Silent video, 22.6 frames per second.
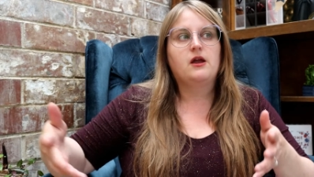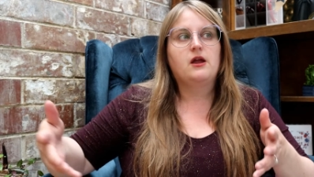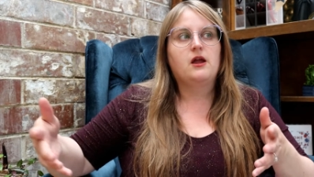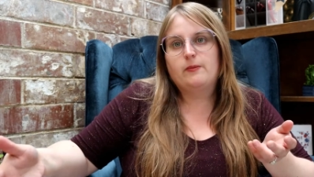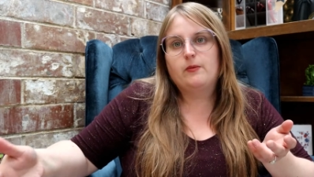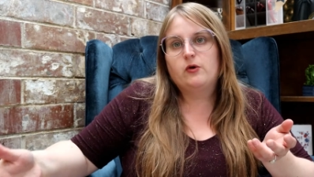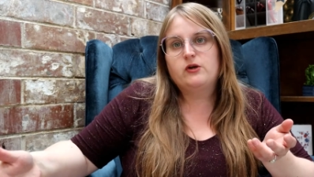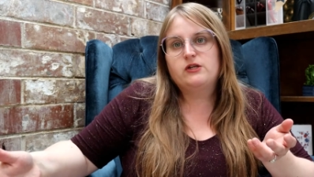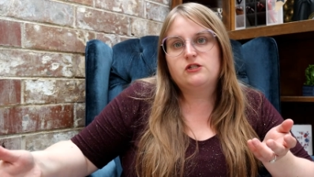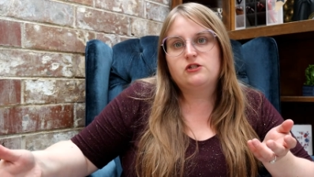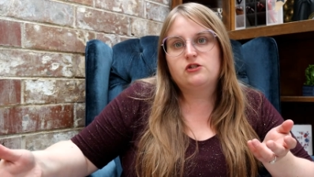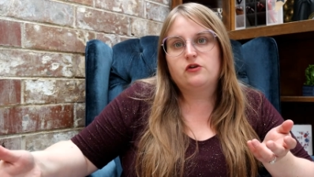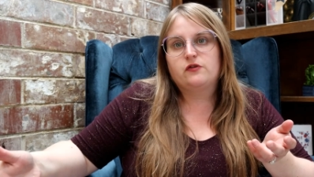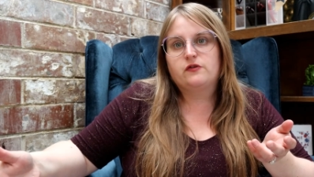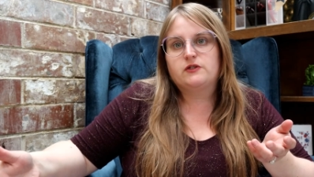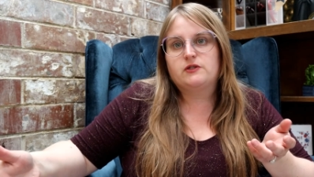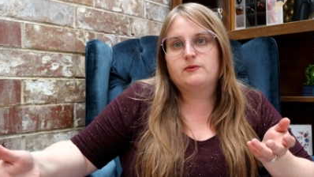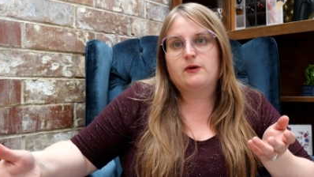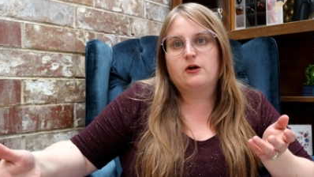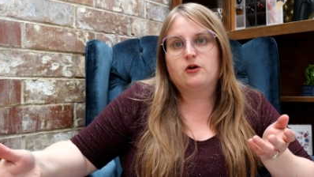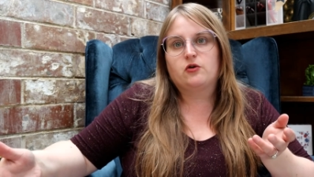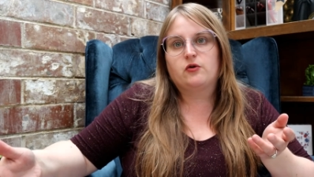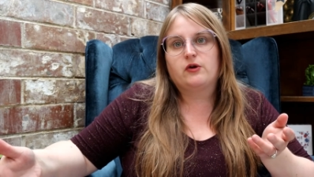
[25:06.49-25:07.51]
I'm always
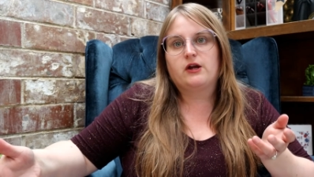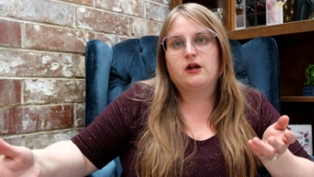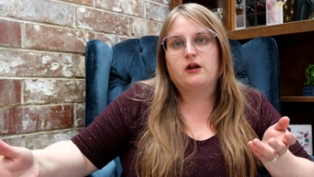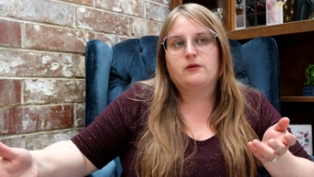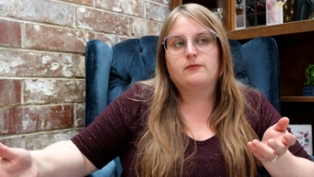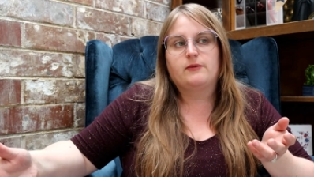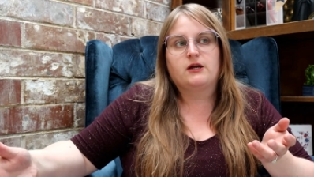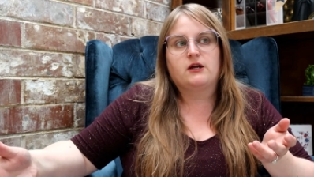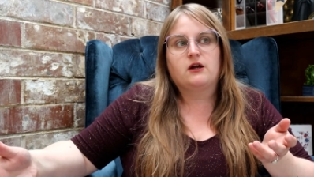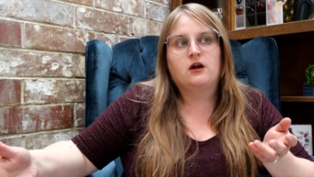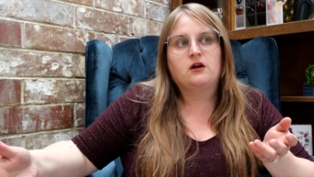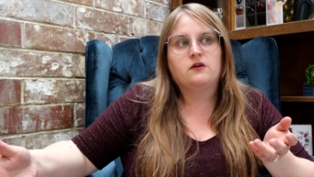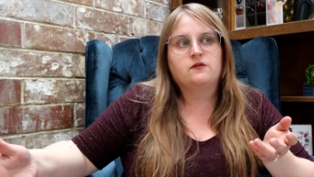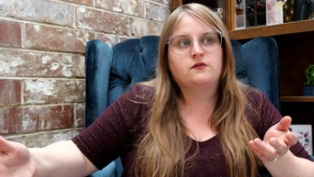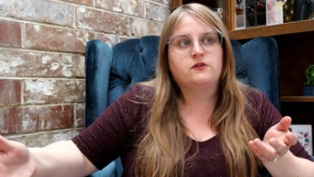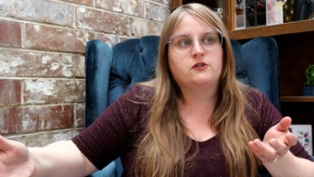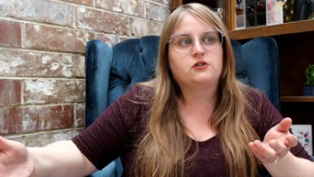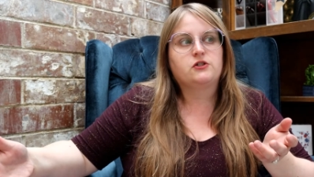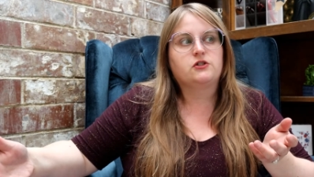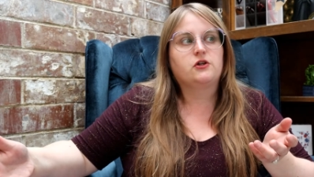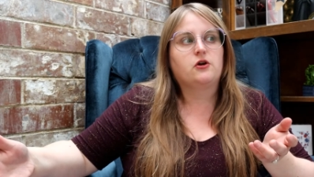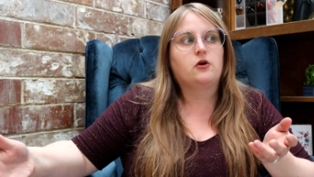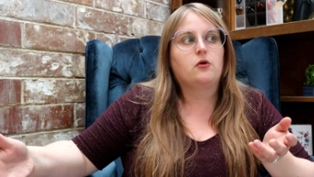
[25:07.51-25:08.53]
nervous about going out of my
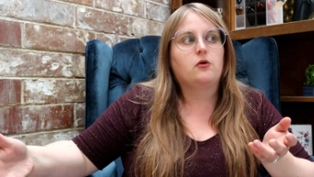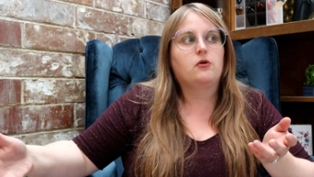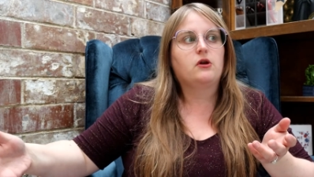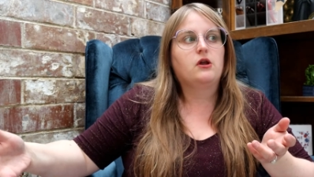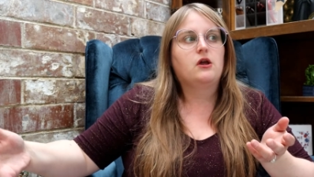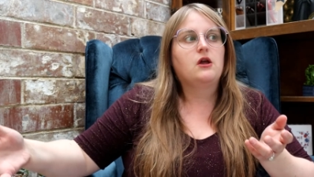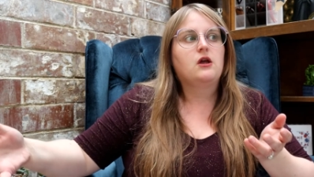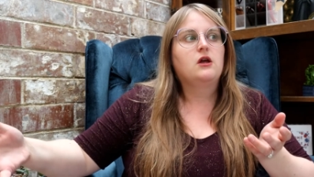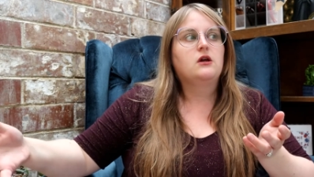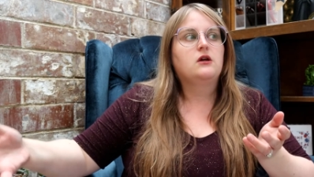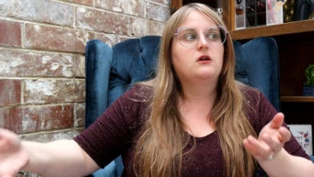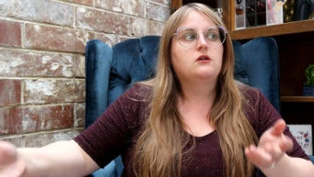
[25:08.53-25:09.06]
comfort zone.